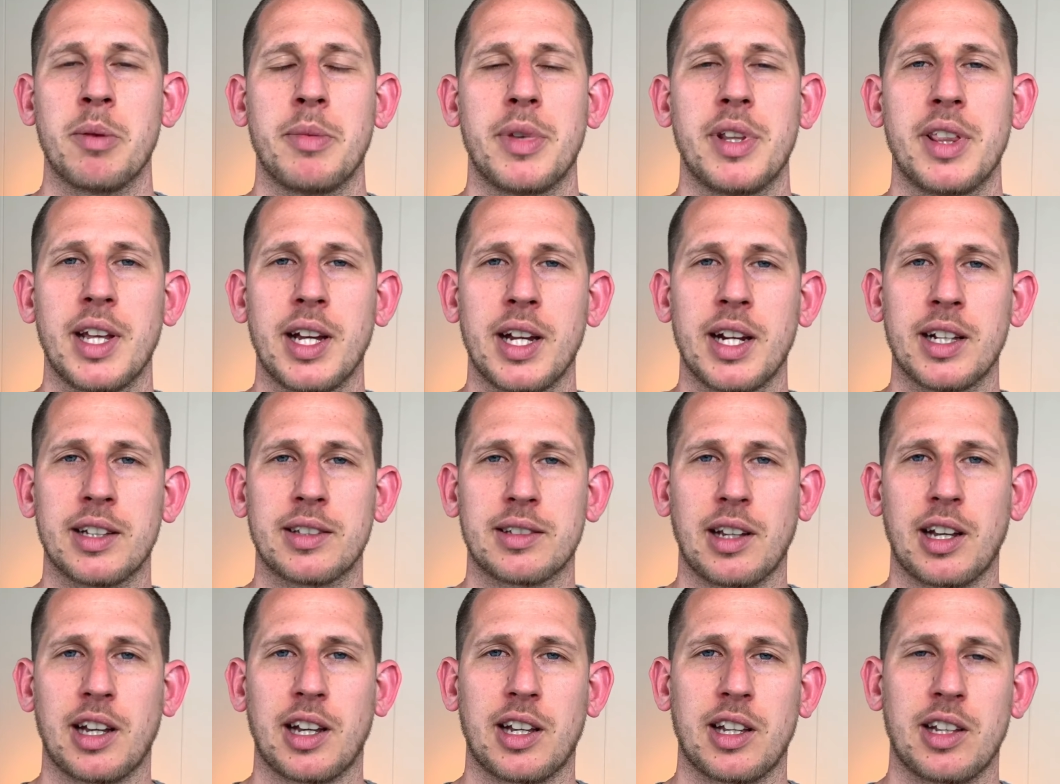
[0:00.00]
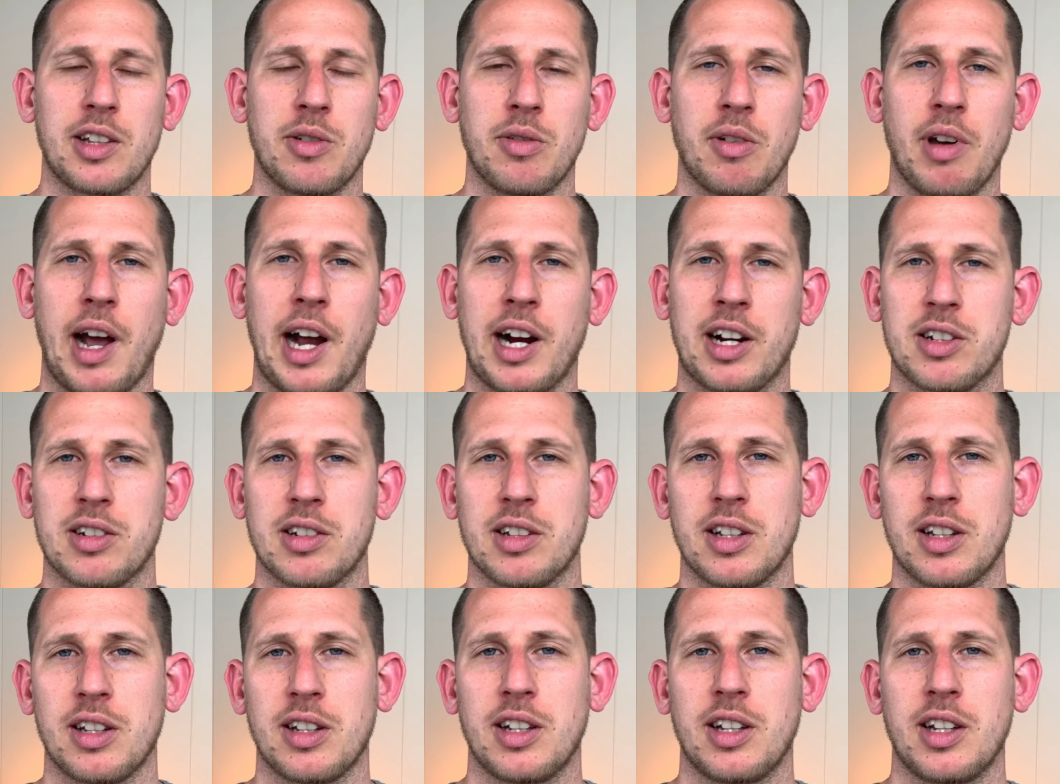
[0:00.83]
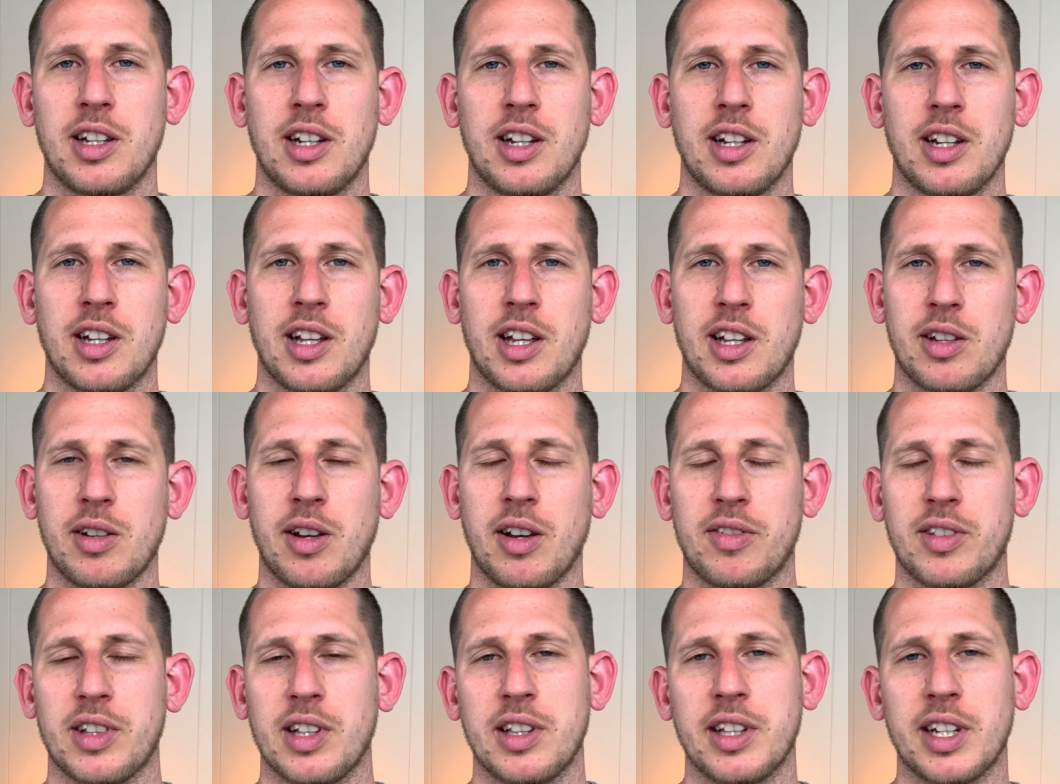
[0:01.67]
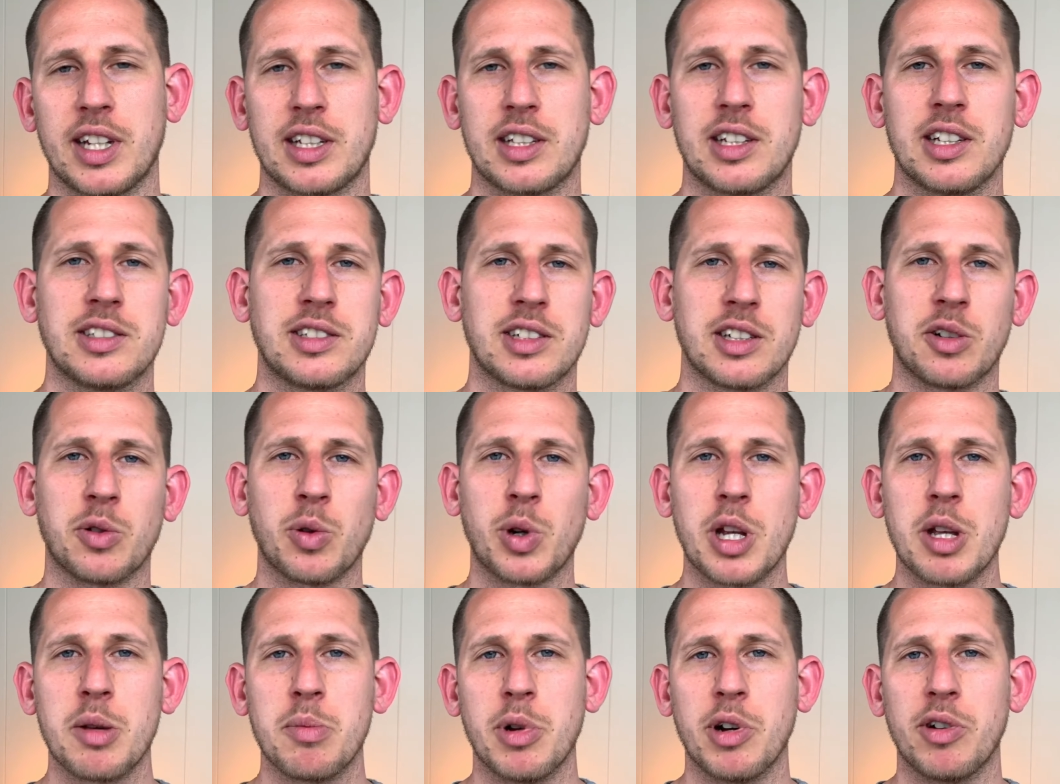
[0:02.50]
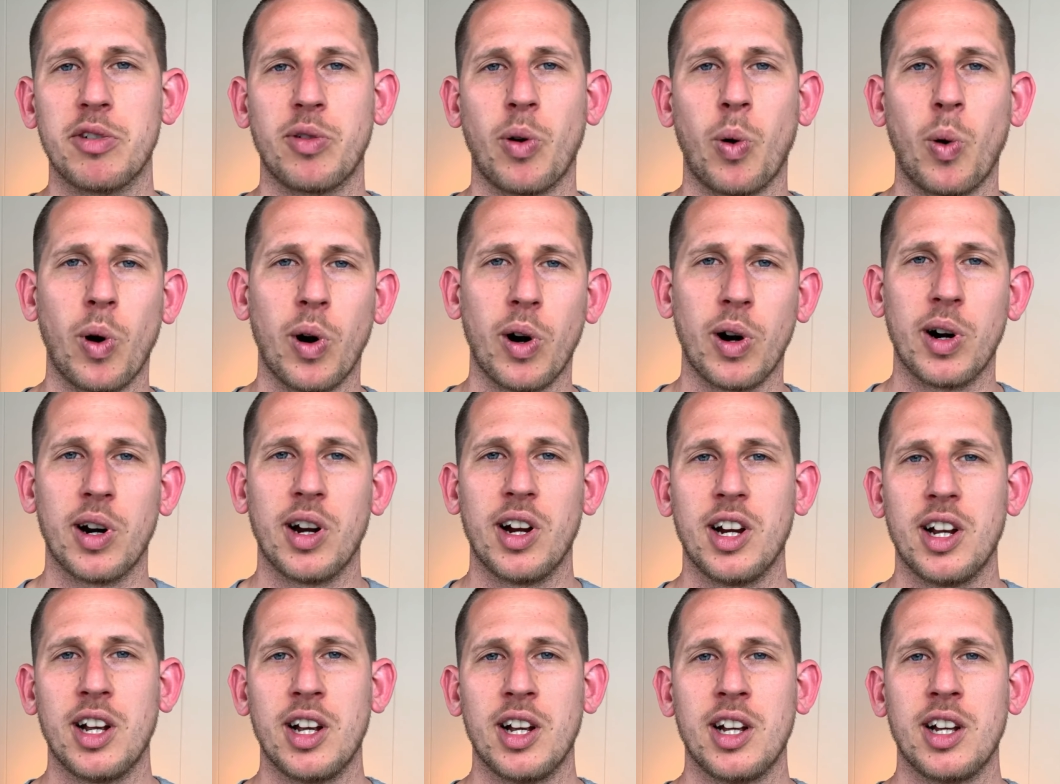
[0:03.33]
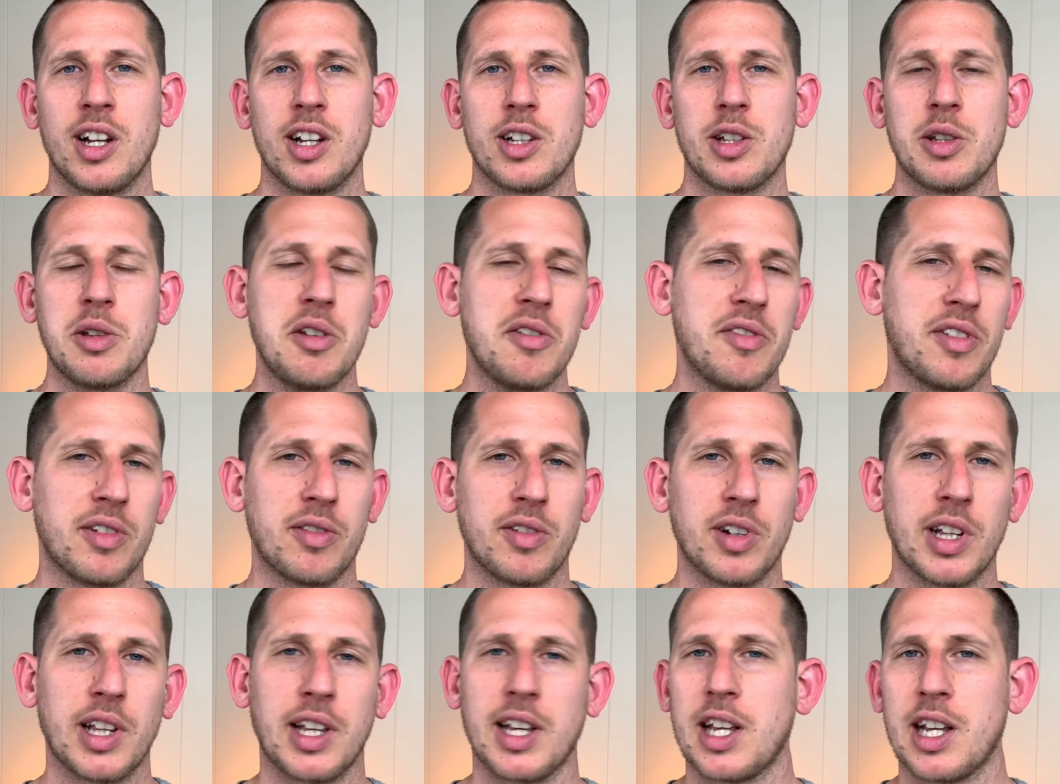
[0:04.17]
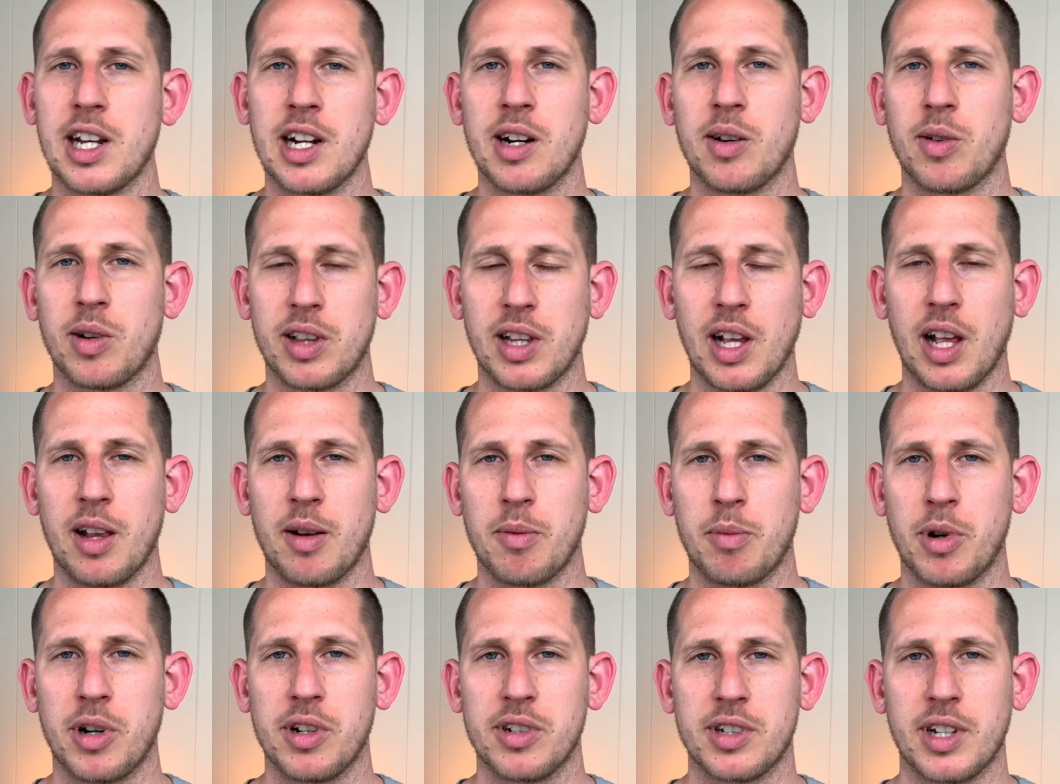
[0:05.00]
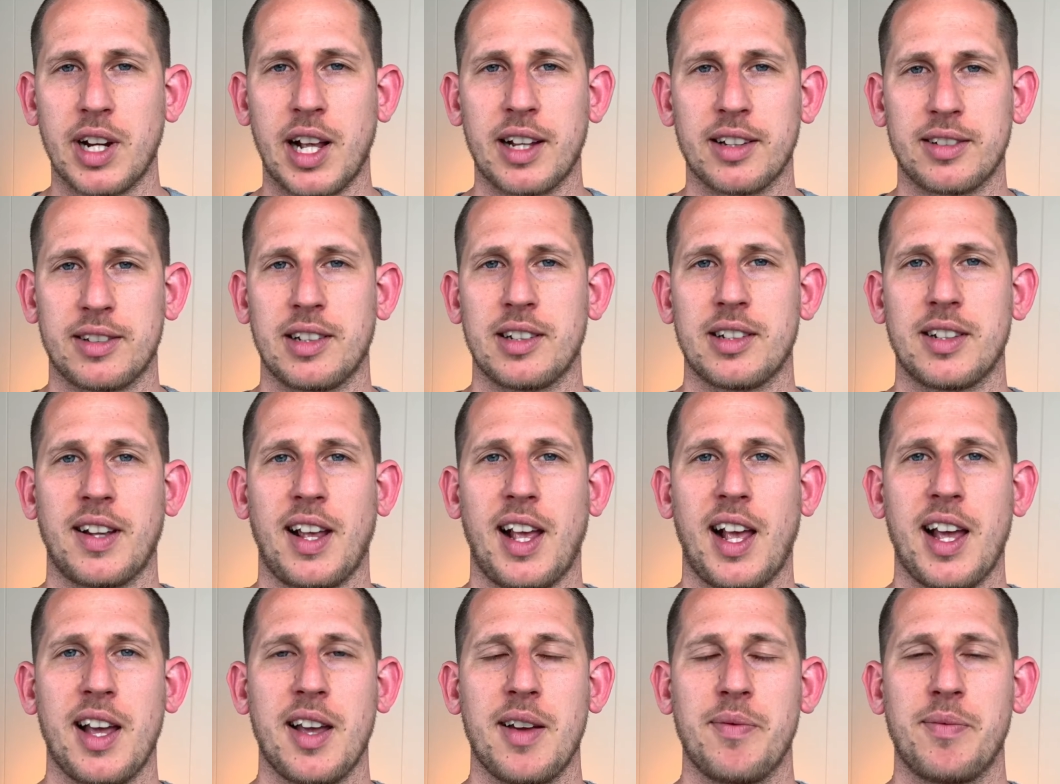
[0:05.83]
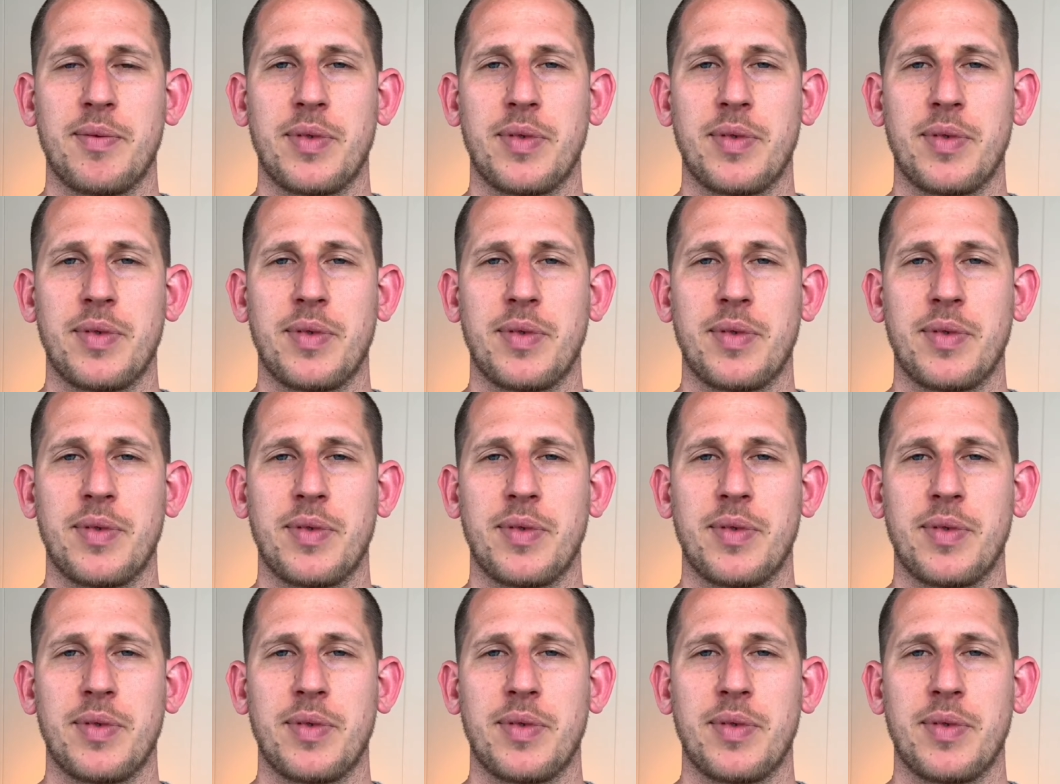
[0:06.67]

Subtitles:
And then it's like you actually, like, you have to like disagree before you even really hear what the other person has to say,